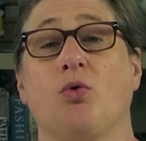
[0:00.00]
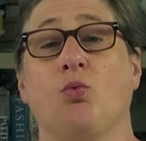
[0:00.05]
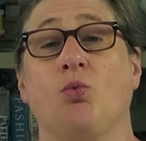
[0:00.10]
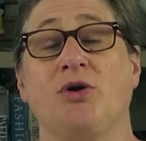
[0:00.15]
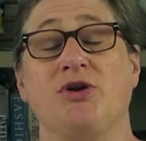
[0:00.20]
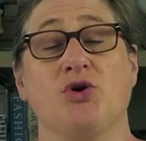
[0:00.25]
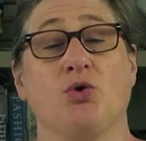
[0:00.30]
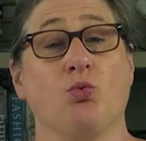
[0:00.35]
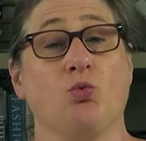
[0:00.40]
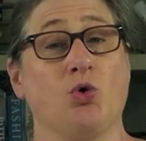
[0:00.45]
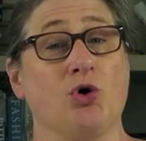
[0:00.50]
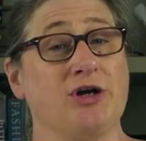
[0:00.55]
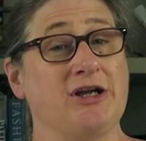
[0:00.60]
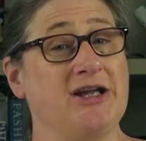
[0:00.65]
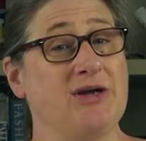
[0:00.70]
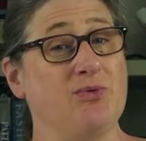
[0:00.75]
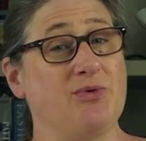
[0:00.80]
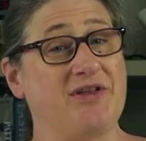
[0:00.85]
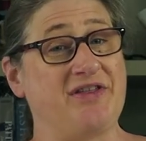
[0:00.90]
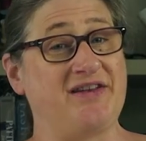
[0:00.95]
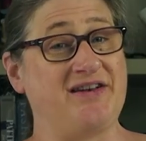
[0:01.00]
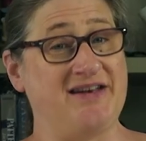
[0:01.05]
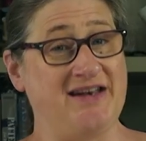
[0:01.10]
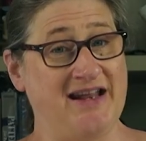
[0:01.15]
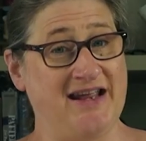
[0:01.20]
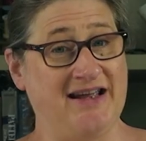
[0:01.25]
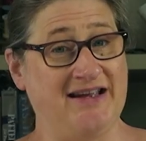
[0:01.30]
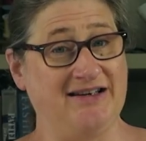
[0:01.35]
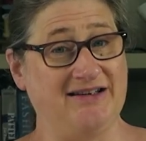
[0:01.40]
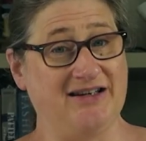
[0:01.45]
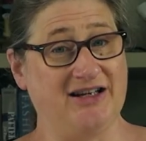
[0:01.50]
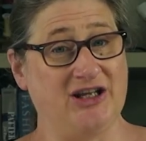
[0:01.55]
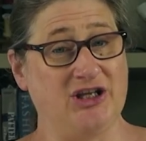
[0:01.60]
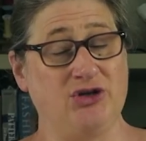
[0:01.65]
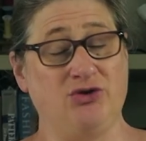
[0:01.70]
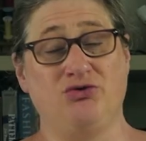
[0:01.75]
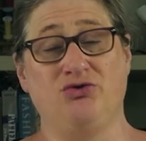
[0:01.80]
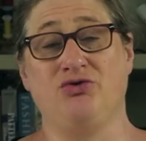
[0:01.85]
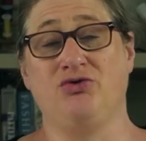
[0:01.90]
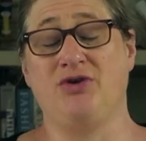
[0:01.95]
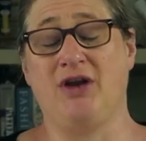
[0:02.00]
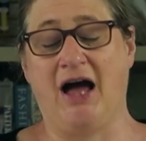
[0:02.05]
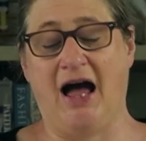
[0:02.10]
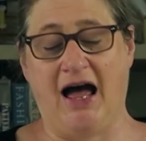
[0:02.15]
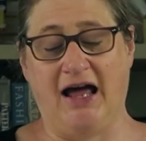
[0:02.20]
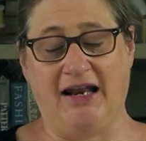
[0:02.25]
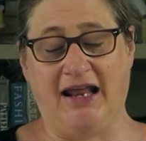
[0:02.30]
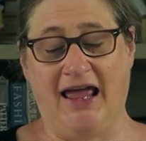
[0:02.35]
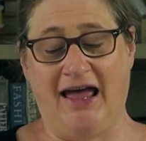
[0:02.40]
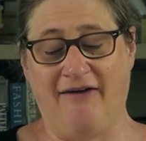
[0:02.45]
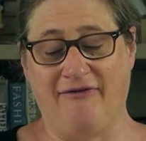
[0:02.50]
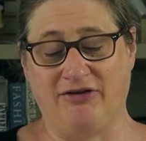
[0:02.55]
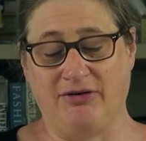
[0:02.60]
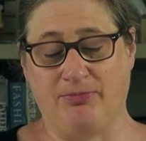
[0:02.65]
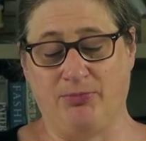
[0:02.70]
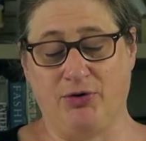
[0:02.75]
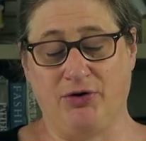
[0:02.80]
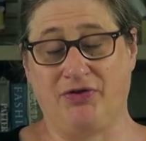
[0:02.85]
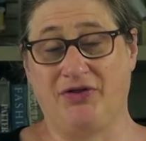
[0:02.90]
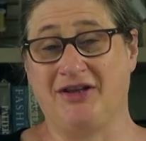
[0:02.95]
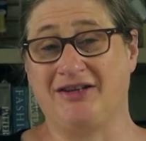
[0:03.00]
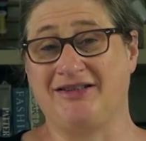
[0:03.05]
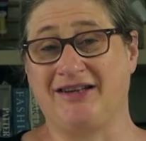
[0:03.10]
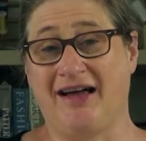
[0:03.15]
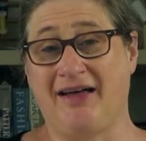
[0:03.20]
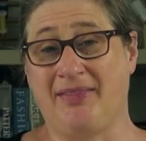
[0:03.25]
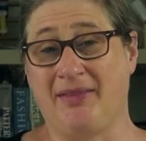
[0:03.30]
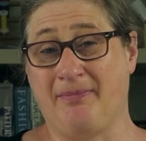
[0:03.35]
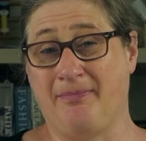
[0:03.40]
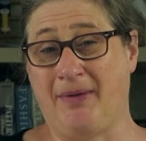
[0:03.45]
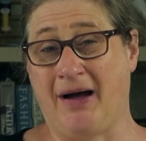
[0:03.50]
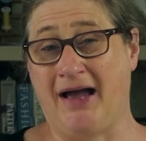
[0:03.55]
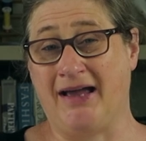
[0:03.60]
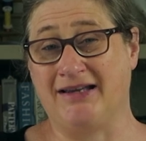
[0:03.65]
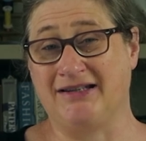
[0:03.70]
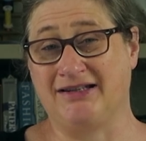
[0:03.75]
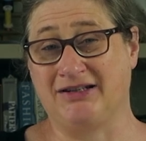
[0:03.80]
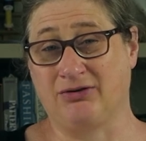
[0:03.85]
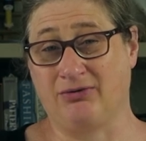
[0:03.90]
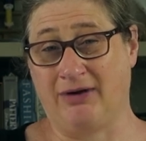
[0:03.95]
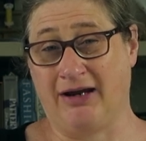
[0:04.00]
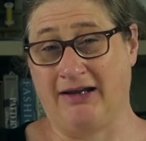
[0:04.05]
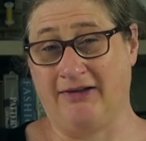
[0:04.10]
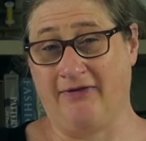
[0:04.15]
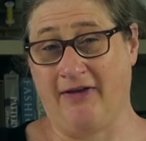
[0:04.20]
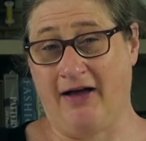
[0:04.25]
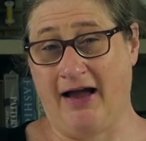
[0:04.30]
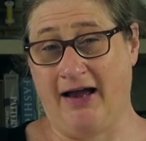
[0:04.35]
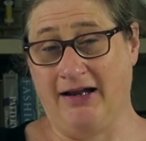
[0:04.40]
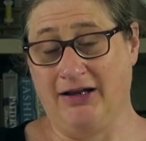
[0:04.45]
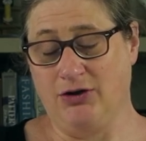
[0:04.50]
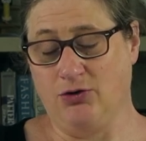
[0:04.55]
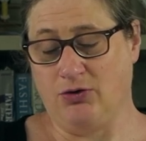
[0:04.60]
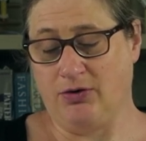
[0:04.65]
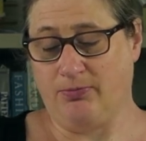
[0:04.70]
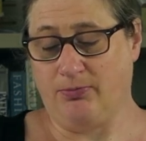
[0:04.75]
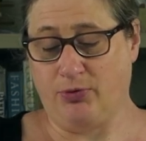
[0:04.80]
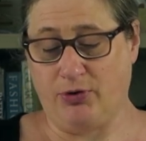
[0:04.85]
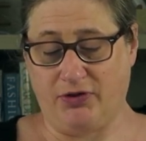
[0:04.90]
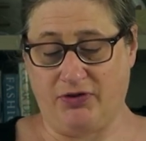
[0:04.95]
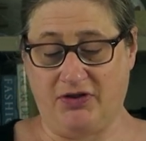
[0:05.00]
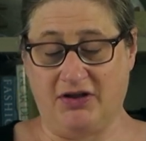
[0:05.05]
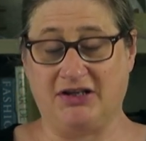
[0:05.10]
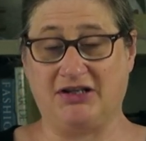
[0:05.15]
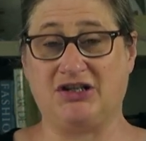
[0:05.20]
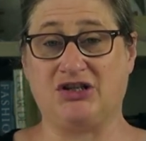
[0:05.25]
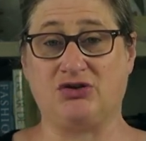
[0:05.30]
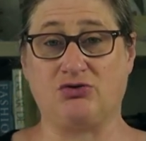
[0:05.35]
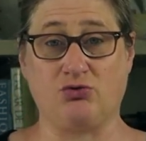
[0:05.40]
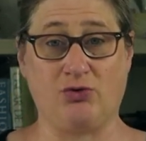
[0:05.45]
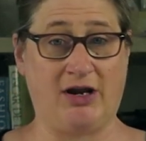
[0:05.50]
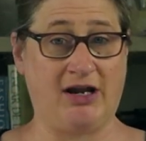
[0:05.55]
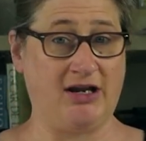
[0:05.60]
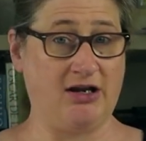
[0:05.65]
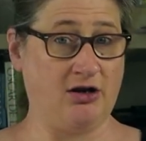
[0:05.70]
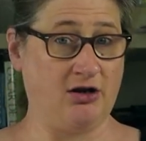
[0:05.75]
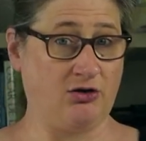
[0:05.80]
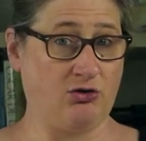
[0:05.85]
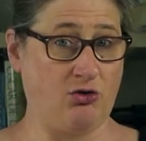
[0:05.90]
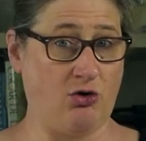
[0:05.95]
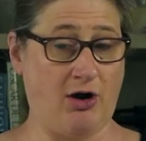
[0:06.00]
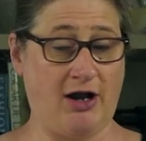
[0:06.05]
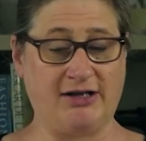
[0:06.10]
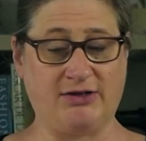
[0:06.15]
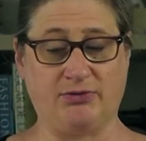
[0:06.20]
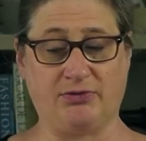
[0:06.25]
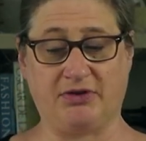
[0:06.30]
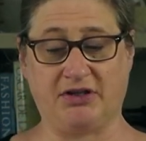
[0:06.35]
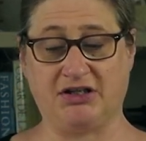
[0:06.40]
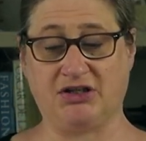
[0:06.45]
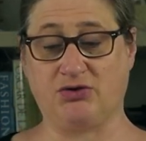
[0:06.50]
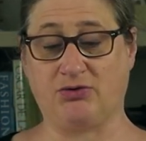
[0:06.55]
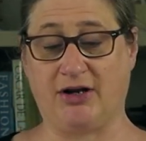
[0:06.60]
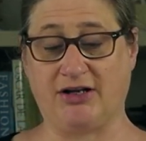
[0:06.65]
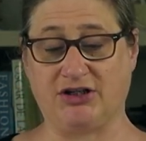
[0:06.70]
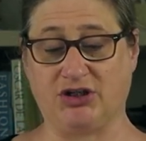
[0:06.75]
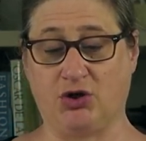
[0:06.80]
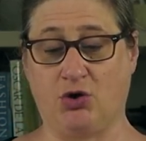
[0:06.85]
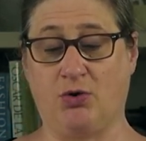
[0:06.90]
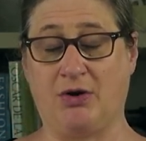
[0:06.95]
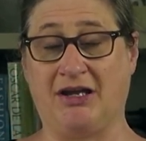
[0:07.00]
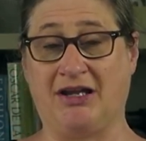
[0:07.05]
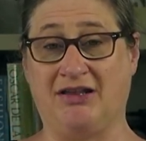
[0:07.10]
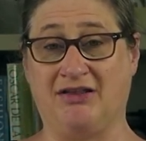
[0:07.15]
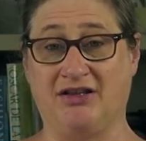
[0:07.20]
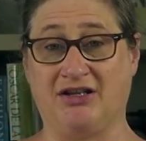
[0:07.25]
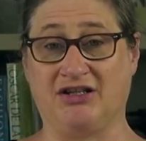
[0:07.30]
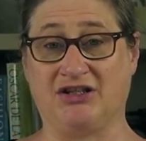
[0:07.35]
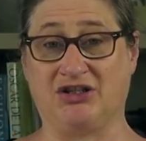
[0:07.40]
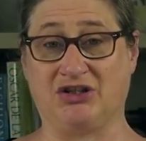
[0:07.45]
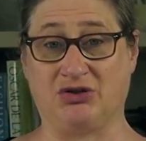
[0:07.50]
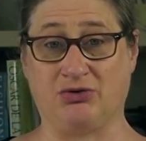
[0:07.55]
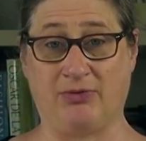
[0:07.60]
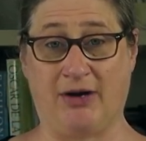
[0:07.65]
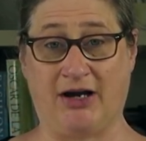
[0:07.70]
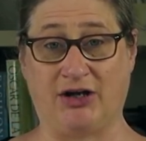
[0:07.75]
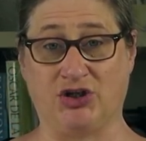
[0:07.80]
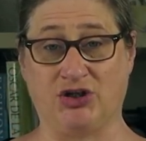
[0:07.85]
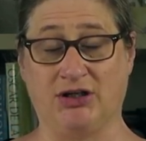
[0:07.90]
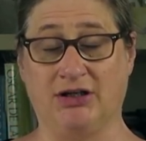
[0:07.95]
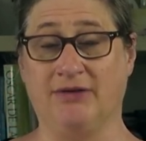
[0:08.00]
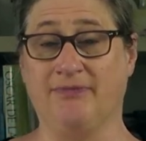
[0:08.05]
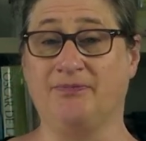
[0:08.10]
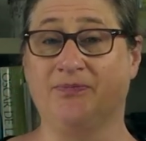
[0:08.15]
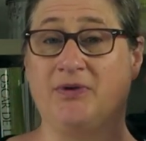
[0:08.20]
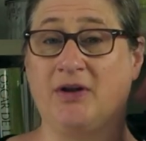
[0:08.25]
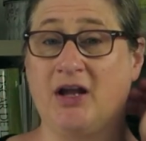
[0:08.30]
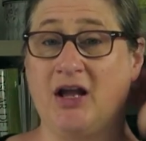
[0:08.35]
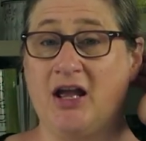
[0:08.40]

When you're working with knit, you do not have to put this on the bias grain line. You can put this straight across with the stretch going in this direction.